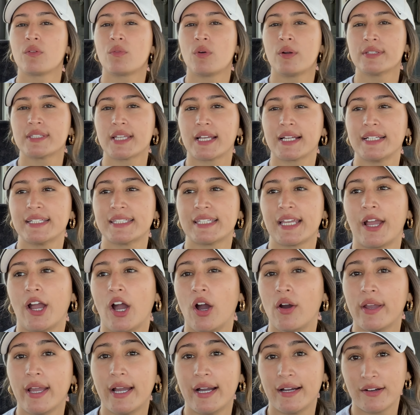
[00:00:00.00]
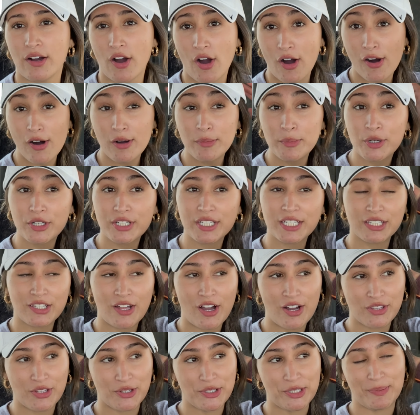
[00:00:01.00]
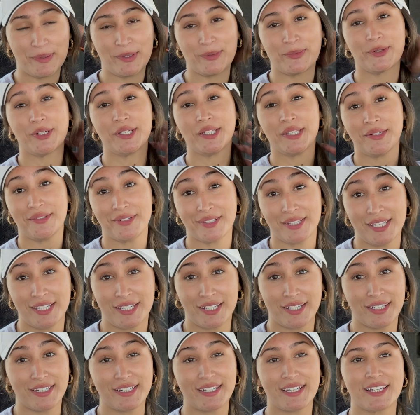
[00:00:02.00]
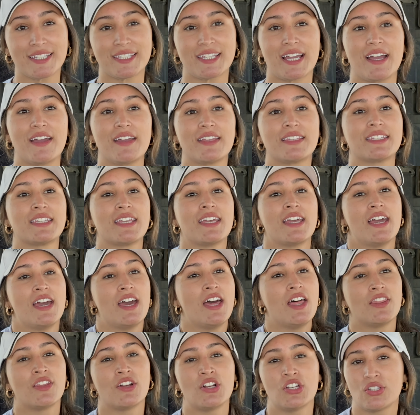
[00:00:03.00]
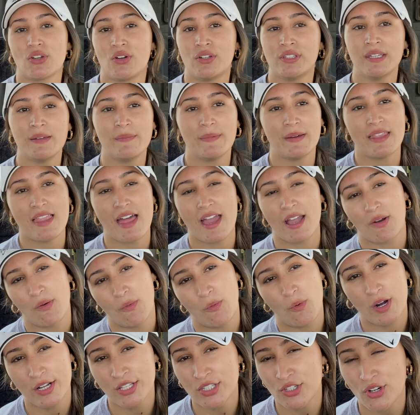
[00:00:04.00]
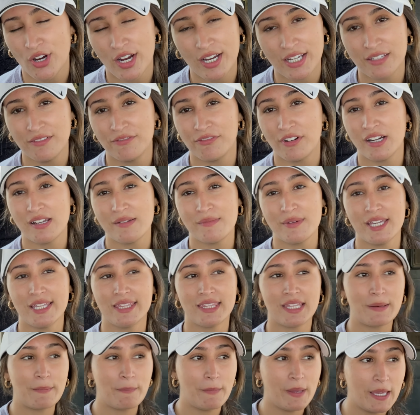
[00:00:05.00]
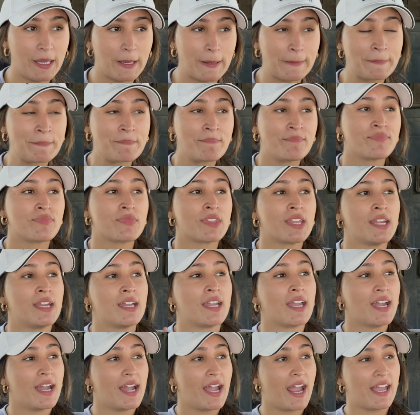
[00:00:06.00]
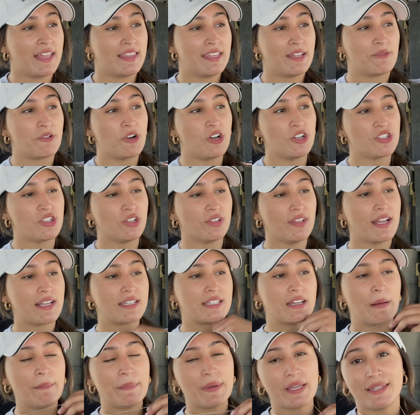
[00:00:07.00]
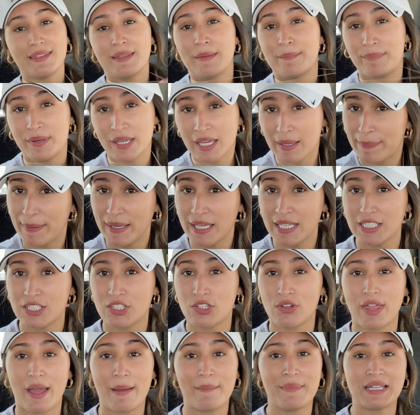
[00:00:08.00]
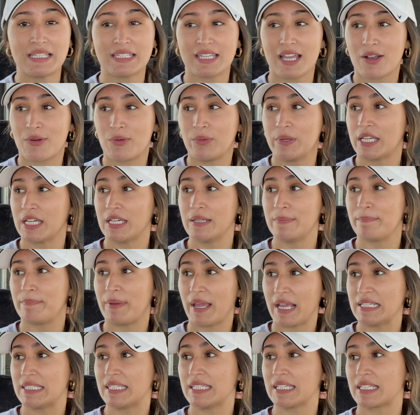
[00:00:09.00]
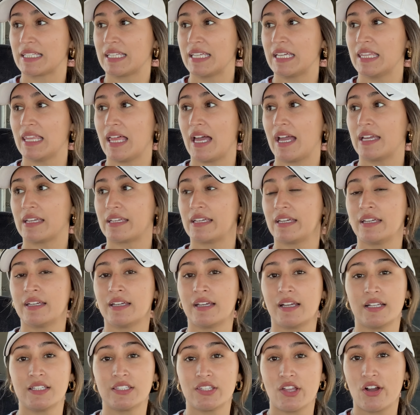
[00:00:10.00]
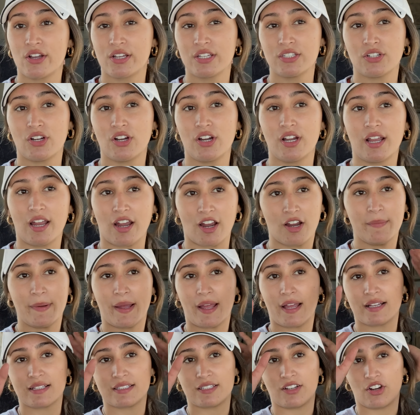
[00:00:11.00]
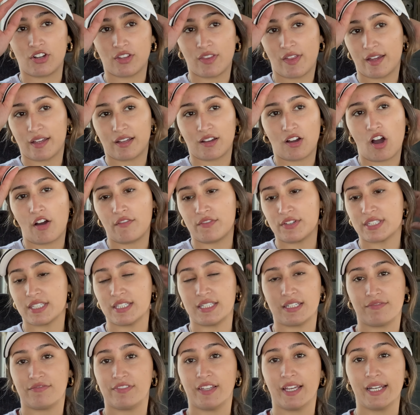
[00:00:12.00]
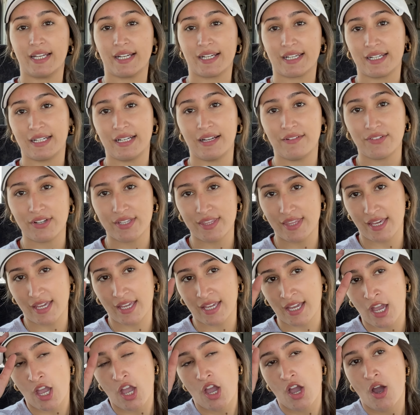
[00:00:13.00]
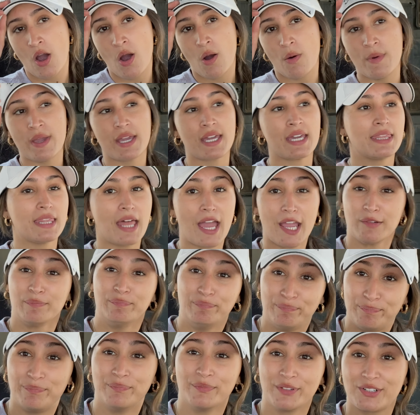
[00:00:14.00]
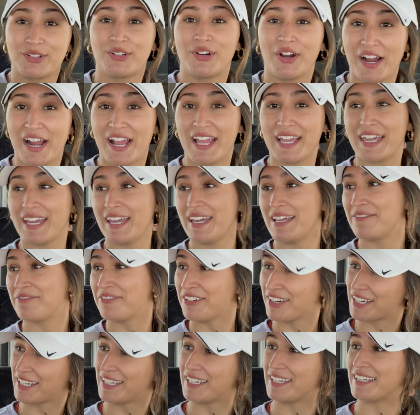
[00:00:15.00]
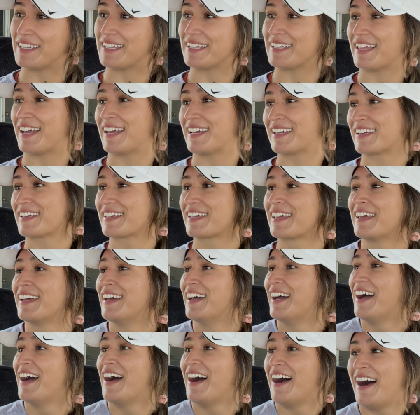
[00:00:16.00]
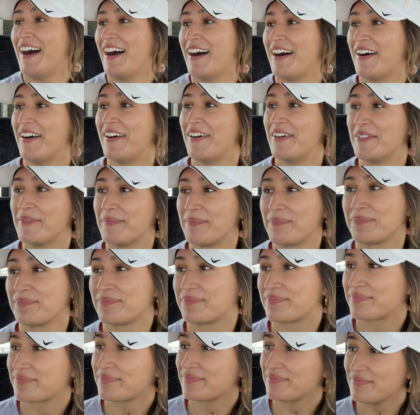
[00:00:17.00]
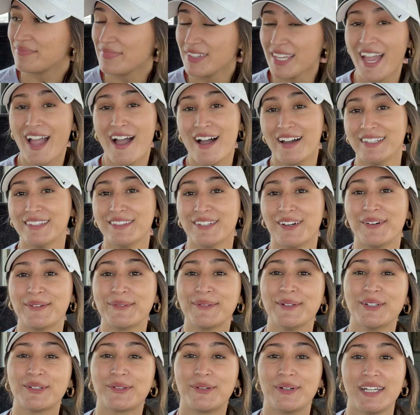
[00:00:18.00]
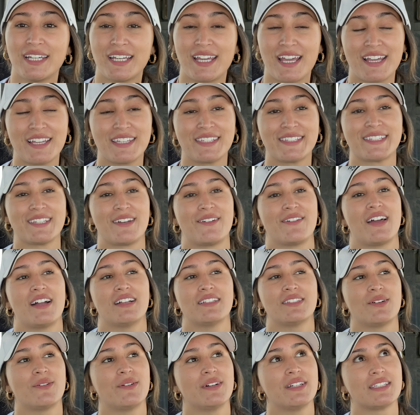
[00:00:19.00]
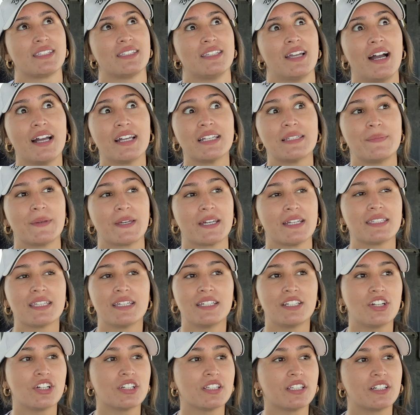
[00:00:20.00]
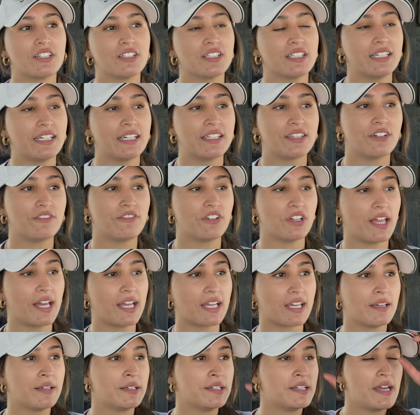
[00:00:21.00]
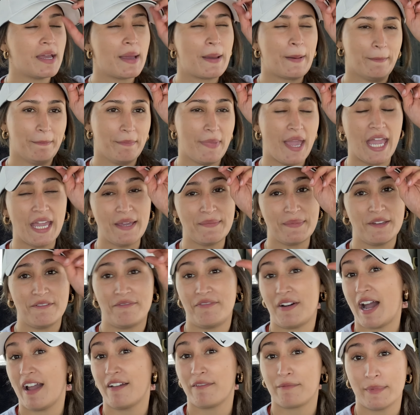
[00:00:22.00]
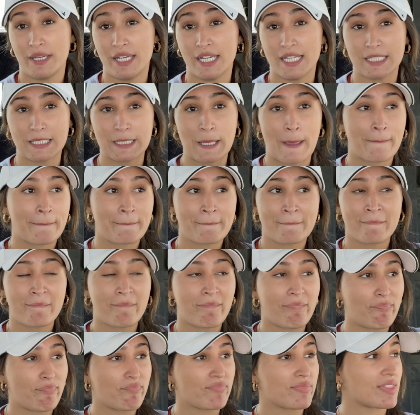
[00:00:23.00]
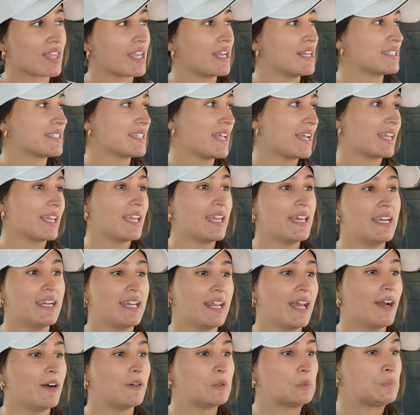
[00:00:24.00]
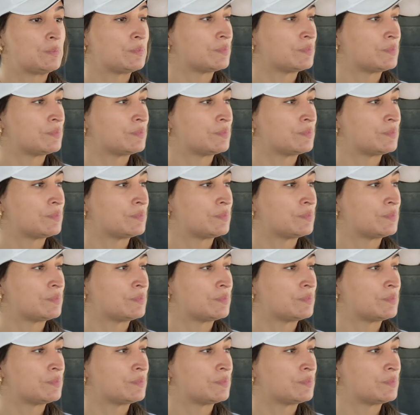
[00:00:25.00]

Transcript: what was I gonna say? Oh yeah, all morning long though, it's been really, really good because I had, there's only been like one truck in front of me and then me, and then we're also like dumping in the big pit, so that means like we can basically like, as long as our airbags are like obviously deflated and everything, we can like crank it and freaking like um, unload real quick. So that's always nice because then you're literally in there for like maybe five minutes. It's like in and out.